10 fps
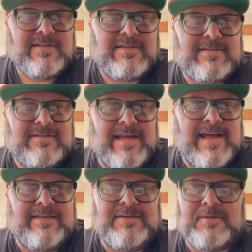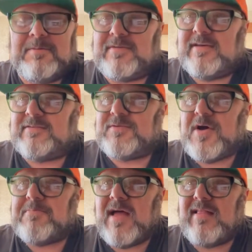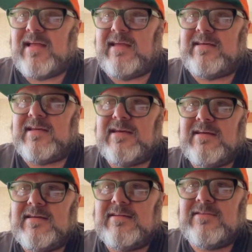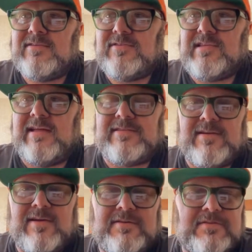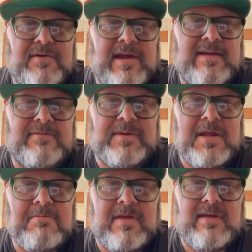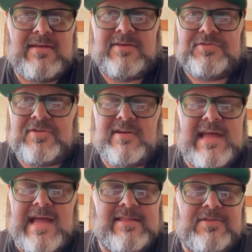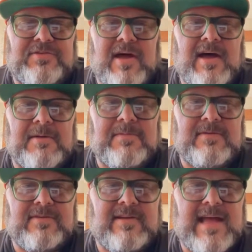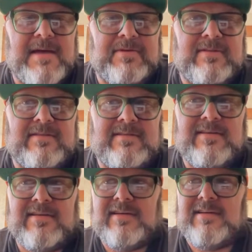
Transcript: Let's say that, you know what I'm saying? So I'm not like dancing on his grave, but I'm like, you shouldn't have had the job. This should have happened.